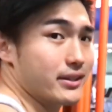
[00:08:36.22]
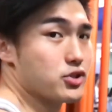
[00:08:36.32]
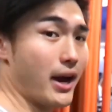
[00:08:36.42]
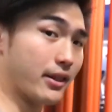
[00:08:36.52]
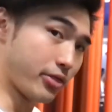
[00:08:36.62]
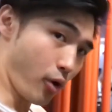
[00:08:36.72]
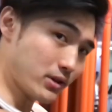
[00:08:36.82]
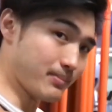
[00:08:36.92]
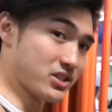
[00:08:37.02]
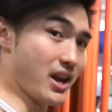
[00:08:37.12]
to try to throw
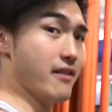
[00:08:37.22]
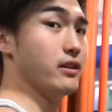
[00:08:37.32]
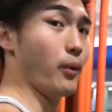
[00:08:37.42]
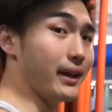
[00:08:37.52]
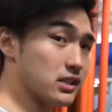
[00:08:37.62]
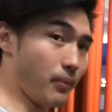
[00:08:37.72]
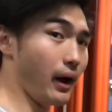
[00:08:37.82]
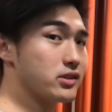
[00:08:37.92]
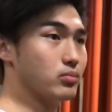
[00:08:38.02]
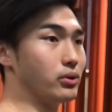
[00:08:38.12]
as much heavy weight as
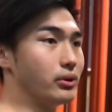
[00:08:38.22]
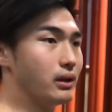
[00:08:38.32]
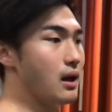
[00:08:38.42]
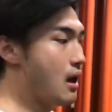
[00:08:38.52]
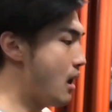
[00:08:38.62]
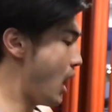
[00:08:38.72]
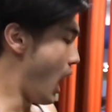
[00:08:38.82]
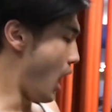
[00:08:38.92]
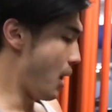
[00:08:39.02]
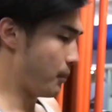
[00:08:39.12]
possible.
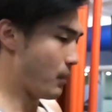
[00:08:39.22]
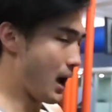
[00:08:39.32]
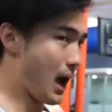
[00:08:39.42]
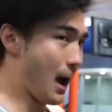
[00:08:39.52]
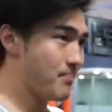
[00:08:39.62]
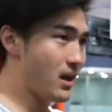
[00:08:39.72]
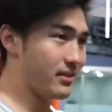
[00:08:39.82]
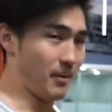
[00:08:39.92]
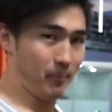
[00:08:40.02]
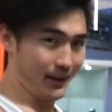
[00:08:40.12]
I'm
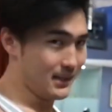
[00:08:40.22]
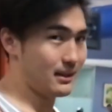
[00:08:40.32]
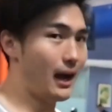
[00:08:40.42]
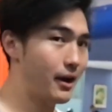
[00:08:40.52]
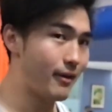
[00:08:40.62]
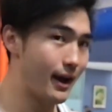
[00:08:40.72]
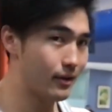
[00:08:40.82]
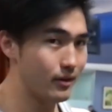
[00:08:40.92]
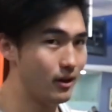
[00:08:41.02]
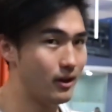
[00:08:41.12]
not the biggest guy
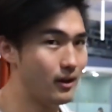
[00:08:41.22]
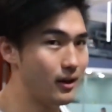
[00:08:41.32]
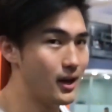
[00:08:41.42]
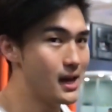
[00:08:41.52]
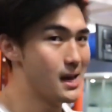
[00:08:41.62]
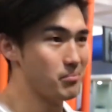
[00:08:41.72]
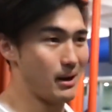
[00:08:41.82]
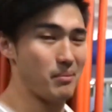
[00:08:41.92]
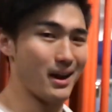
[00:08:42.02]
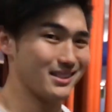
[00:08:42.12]
around, but
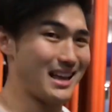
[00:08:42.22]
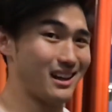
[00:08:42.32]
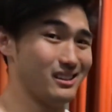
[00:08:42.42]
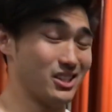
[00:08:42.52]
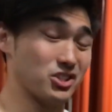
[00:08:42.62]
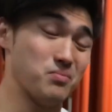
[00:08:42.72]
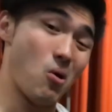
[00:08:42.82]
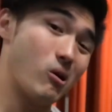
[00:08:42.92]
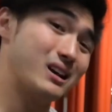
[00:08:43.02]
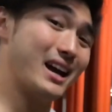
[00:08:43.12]
I'm not exactly a
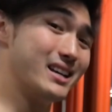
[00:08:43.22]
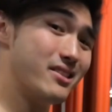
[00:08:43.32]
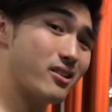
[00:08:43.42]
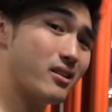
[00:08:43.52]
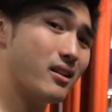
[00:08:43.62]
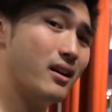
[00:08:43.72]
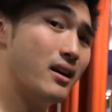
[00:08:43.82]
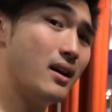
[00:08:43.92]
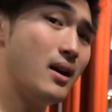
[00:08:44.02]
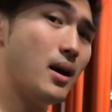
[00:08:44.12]
small guy either.
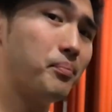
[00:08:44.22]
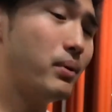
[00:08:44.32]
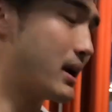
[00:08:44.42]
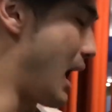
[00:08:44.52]
But